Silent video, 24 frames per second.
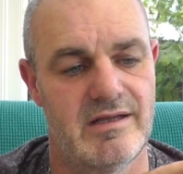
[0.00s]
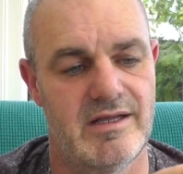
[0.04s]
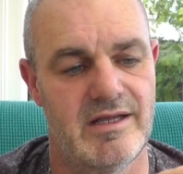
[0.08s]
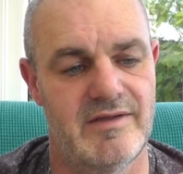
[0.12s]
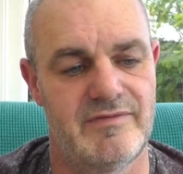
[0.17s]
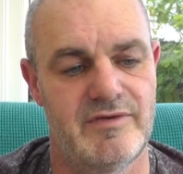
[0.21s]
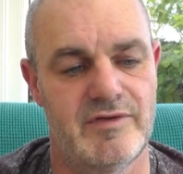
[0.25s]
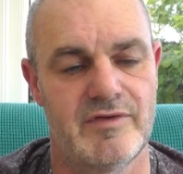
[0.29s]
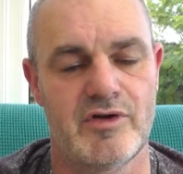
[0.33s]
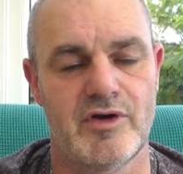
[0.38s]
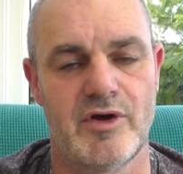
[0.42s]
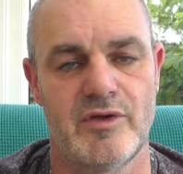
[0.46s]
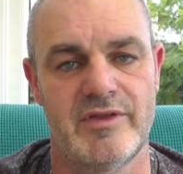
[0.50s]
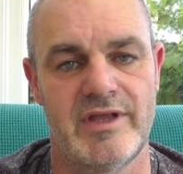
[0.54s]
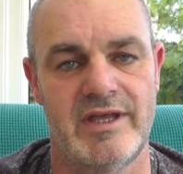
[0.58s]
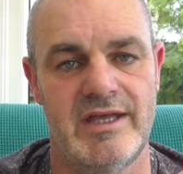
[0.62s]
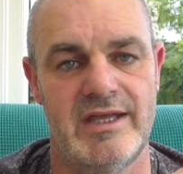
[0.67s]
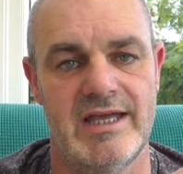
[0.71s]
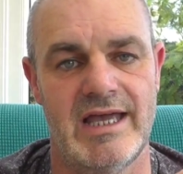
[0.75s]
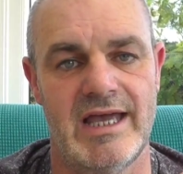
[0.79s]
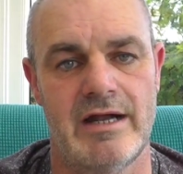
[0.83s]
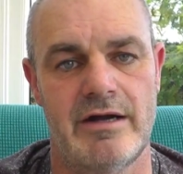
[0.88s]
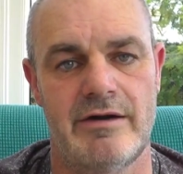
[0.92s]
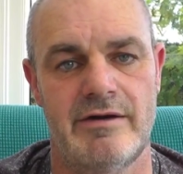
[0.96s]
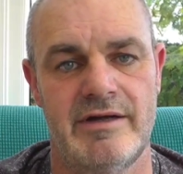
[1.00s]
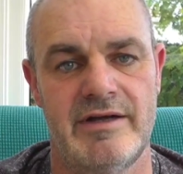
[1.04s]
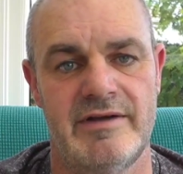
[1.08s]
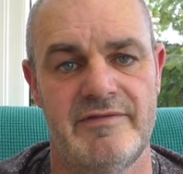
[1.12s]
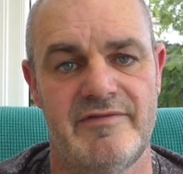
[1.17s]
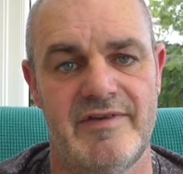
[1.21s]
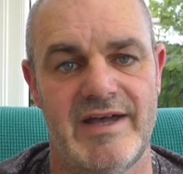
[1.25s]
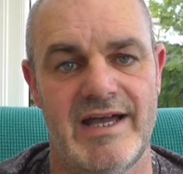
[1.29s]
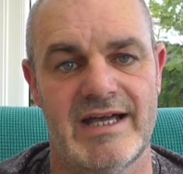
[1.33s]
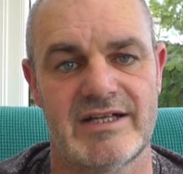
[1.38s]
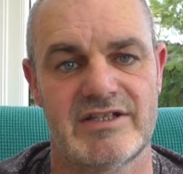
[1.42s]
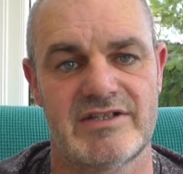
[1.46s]
if you've got the
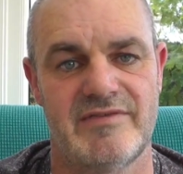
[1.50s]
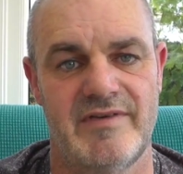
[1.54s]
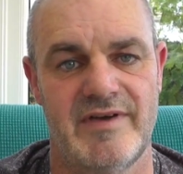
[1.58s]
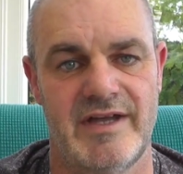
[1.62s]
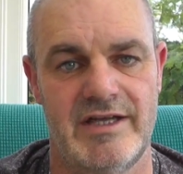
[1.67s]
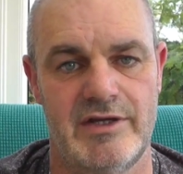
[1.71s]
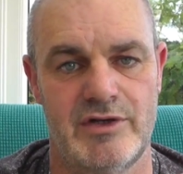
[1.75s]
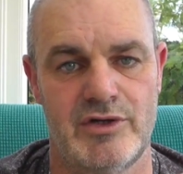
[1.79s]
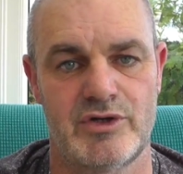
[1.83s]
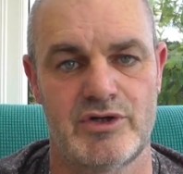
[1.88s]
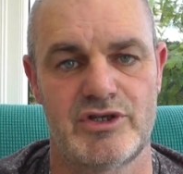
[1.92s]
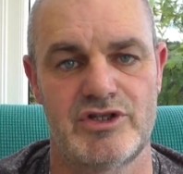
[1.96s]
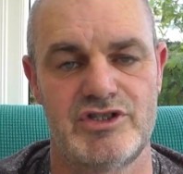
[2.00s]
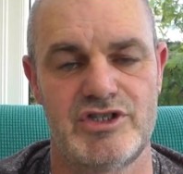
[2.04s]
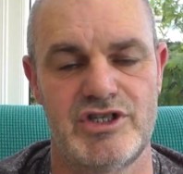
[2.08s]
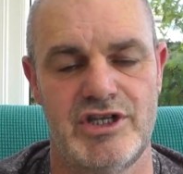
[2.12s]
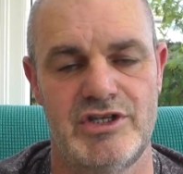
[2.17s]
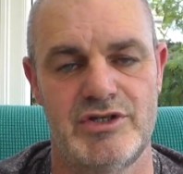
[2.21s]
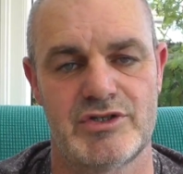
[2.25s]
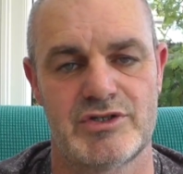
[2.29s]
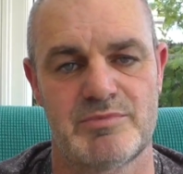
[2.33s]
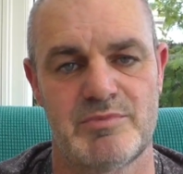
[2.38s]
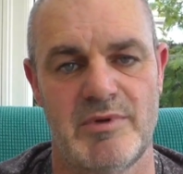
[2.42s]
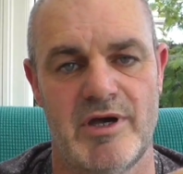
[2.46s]
LRF activated on continuous